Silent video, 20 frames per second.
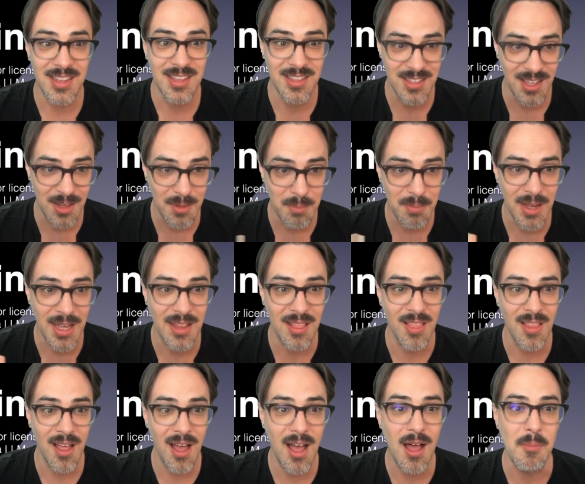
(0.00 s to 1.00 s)
done by
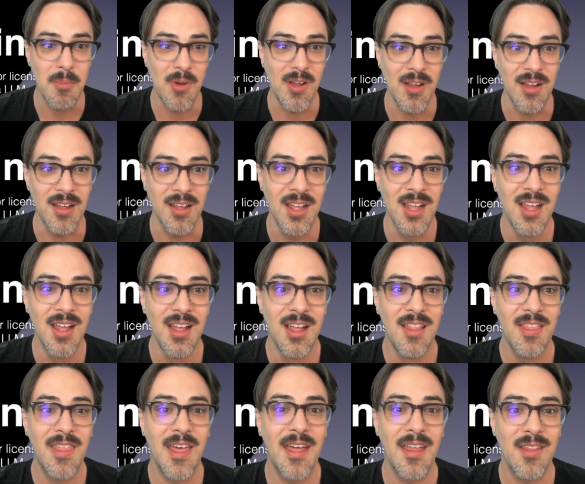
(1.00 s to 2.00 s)
Llama,
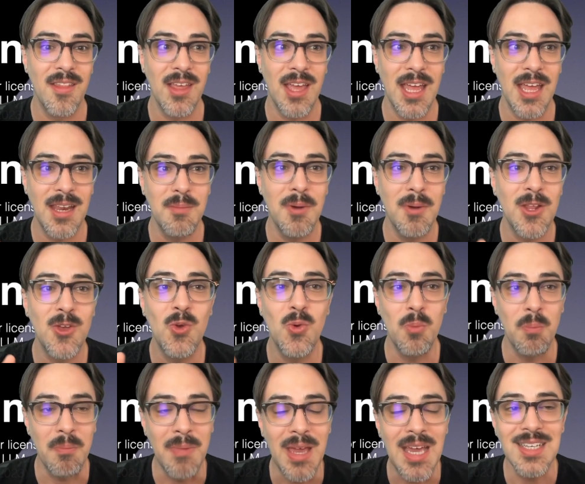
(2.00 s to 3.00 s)
that anybody who
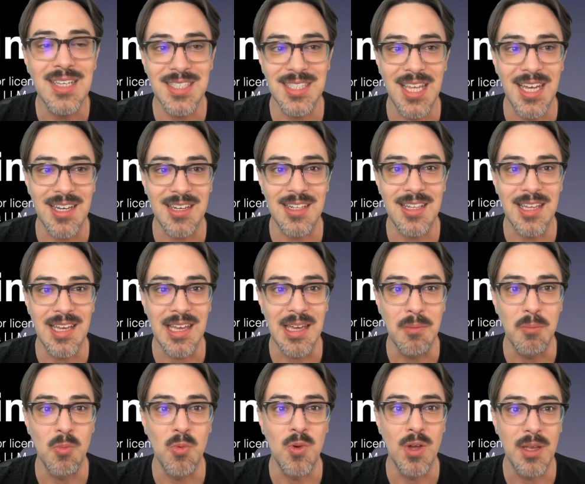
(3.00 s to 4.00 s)
makes that
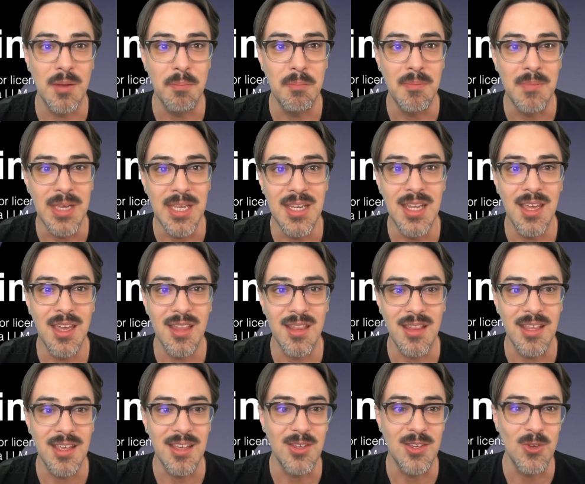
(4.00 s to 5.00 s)
claim
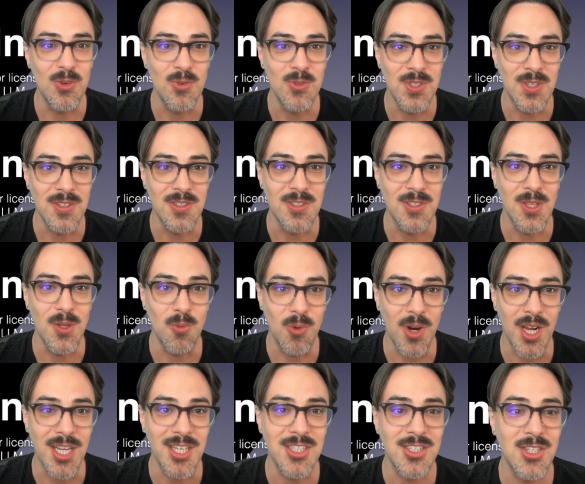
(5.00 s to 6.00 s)
immediately uses the
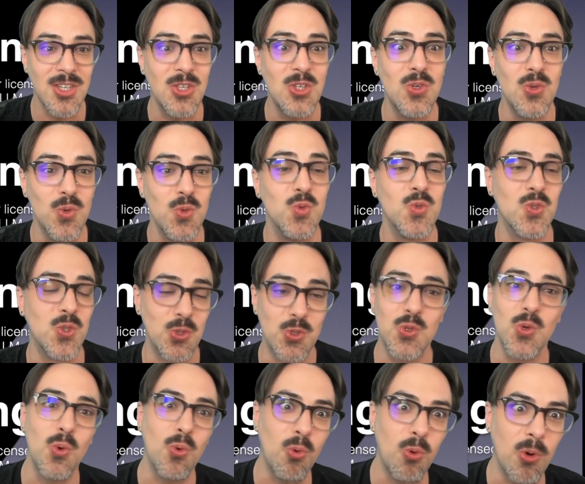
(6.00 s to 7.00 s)
right to use the
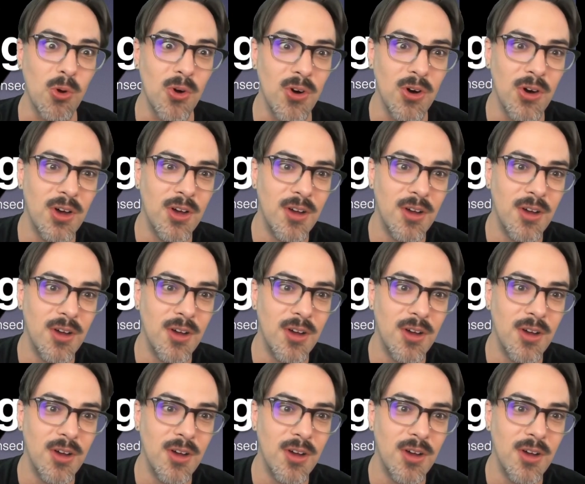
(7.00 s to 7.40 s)
tool.